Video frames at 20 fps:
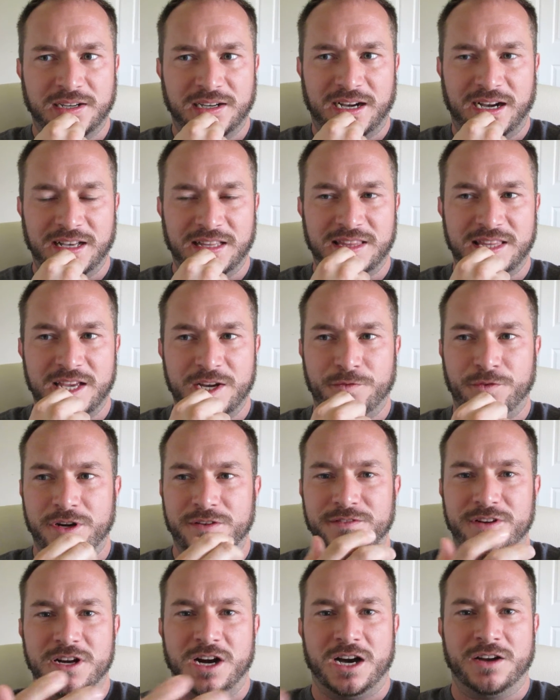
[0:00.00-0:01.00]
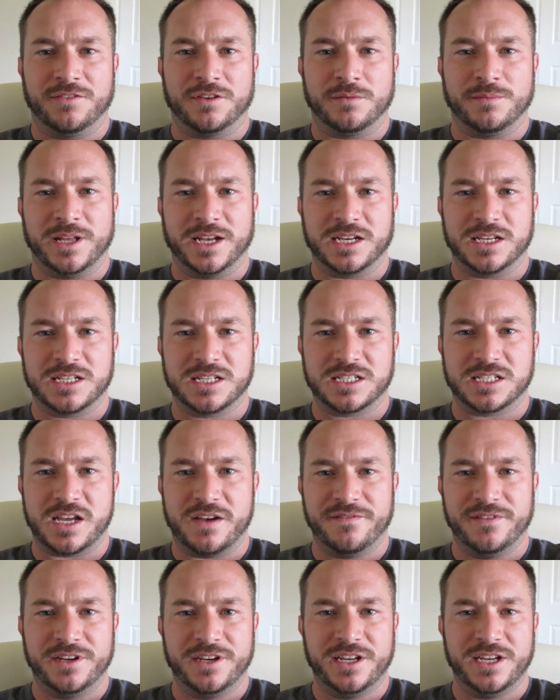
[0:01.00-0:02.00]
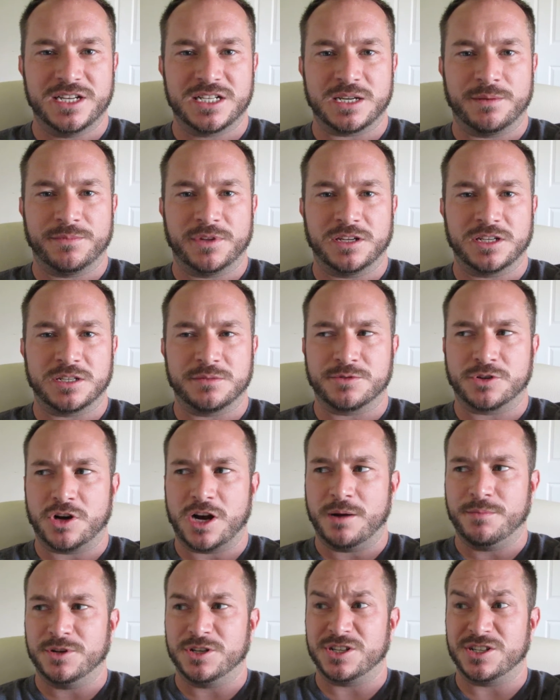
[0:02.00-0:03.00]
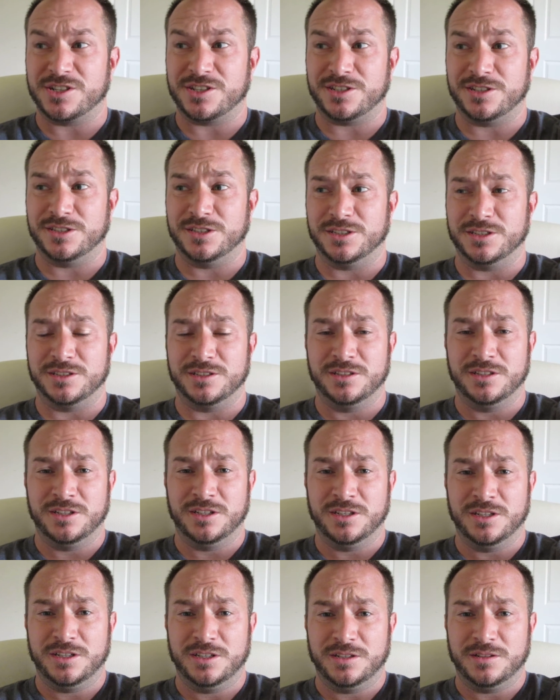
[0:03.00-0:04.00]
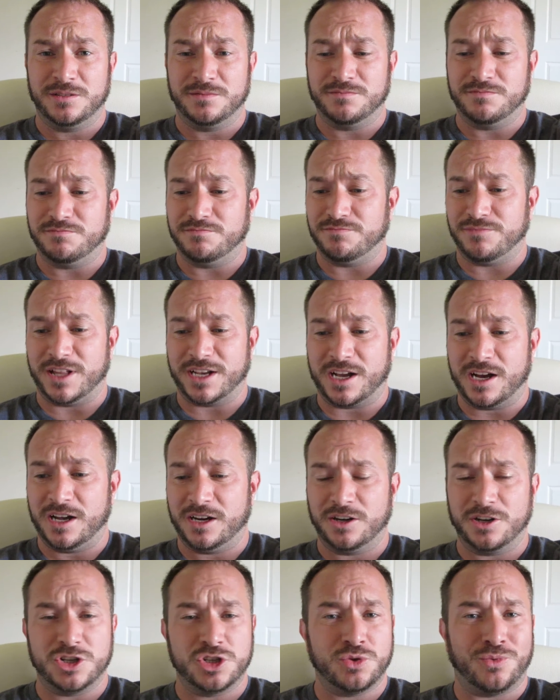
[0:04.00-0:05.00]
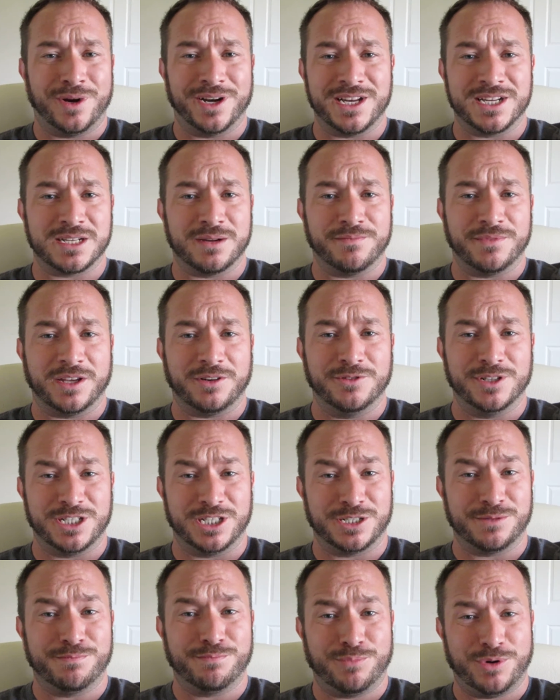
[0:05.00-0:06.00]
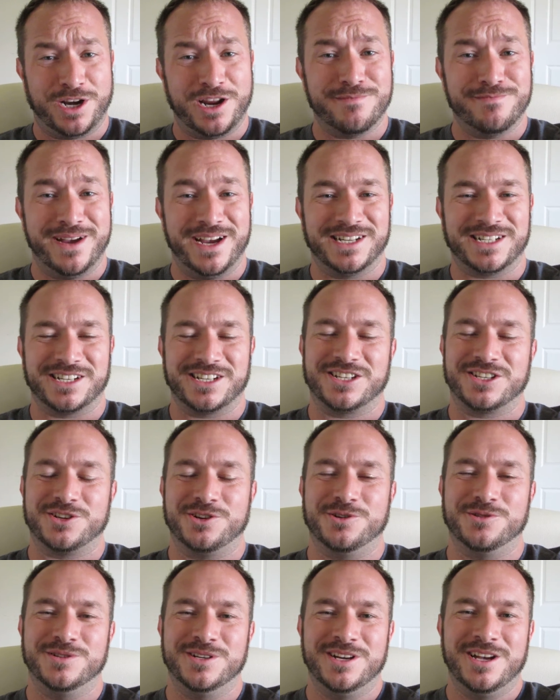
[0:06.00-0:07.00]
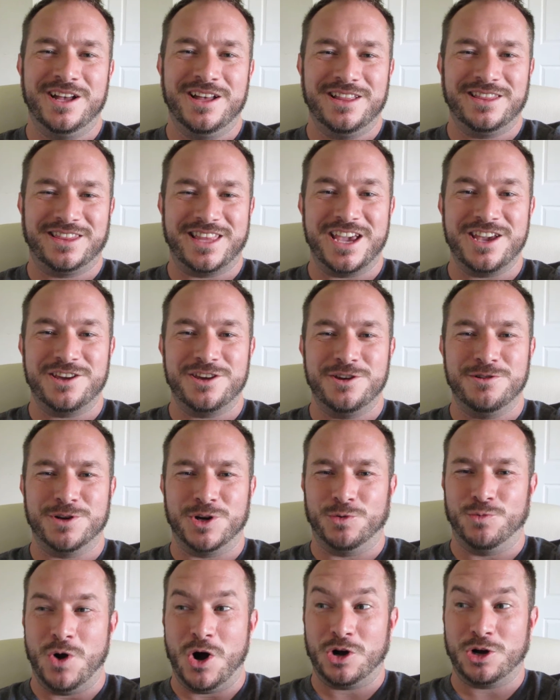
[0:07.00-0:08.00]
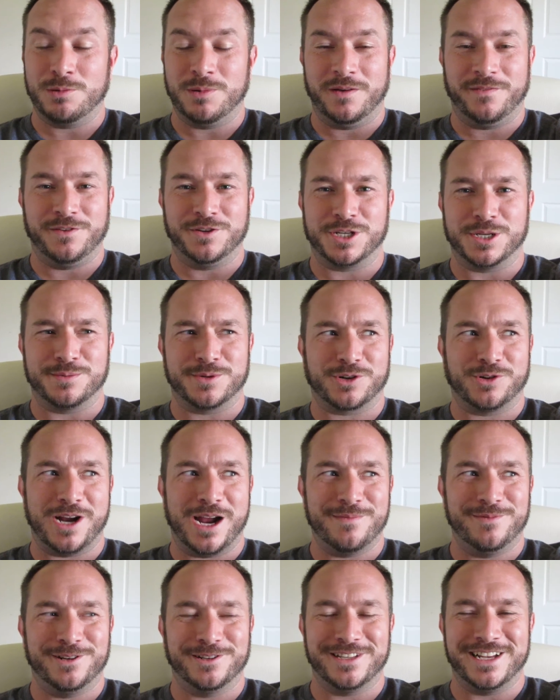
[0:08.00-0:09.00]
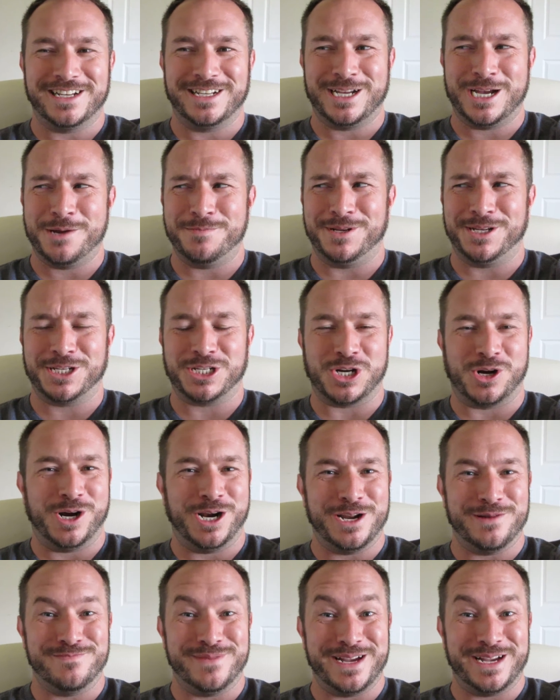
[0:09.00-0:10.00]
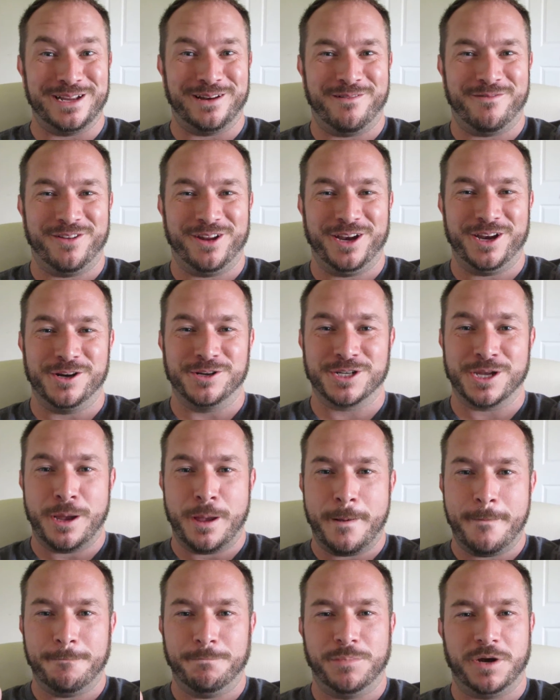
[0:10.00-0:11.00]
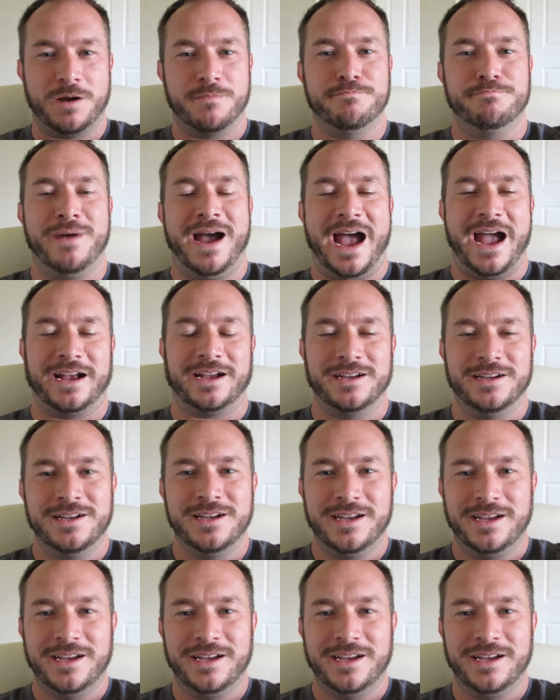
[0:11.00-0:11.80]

I think we've gone from 70 something subscribers to 120 something, which is pretty amazing. So thank you and welcome if you subscribed during that time. And sorry I didn't make any videos, but I'm back.